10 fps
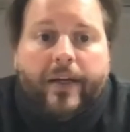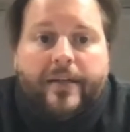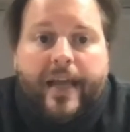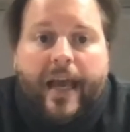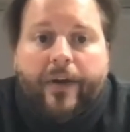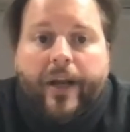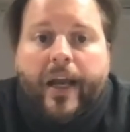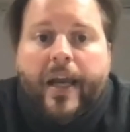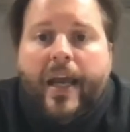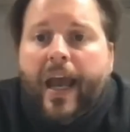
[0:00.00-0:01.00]
astounding
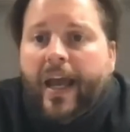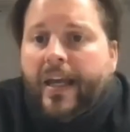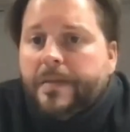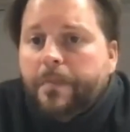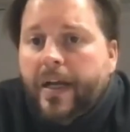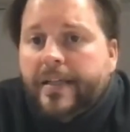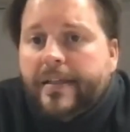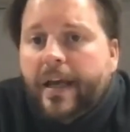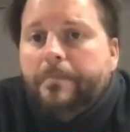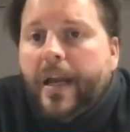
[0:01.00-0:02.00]
and as mike
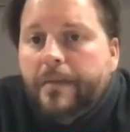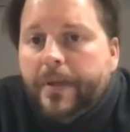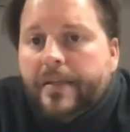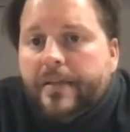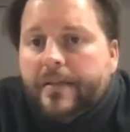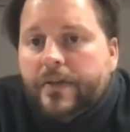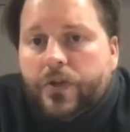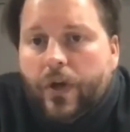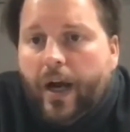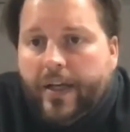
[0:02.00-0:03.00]
said many businesses
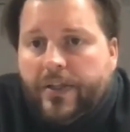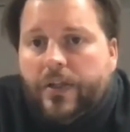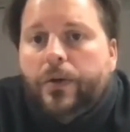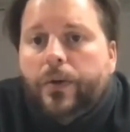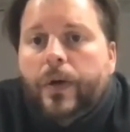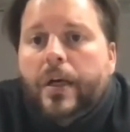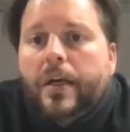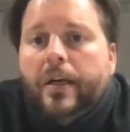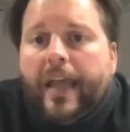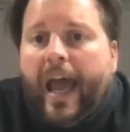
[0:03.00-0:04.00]
tried to
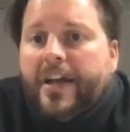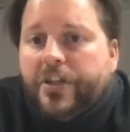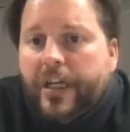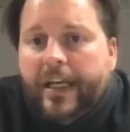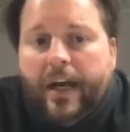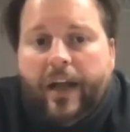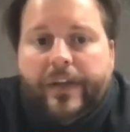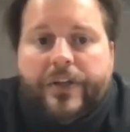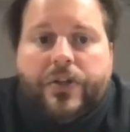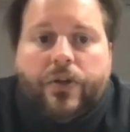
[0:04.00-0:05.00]
cash in on
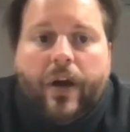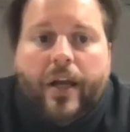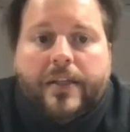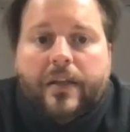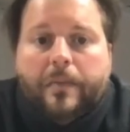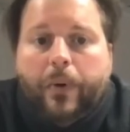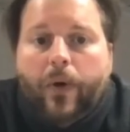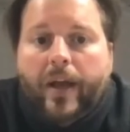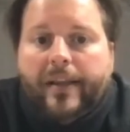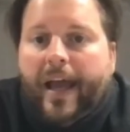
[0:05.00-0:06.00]
this trend to the
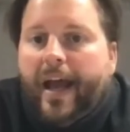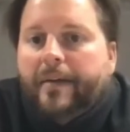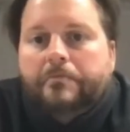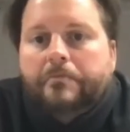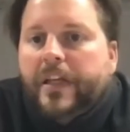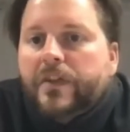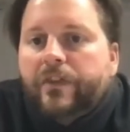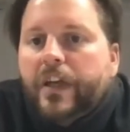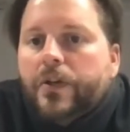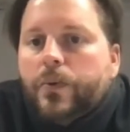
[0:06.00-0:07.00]
point that these
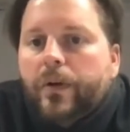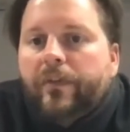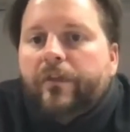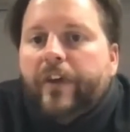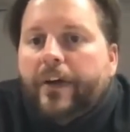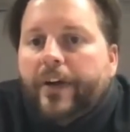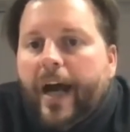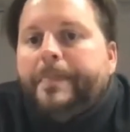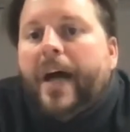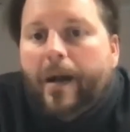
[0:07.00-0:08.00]
figures were even found in
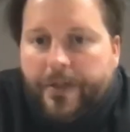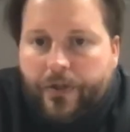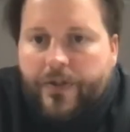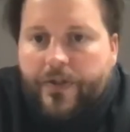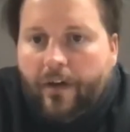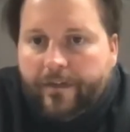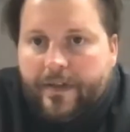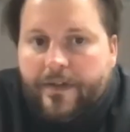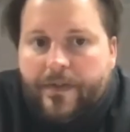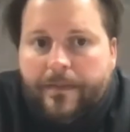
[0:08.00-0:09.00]
optometrists'
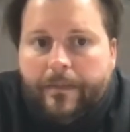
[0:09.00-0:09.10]
offices.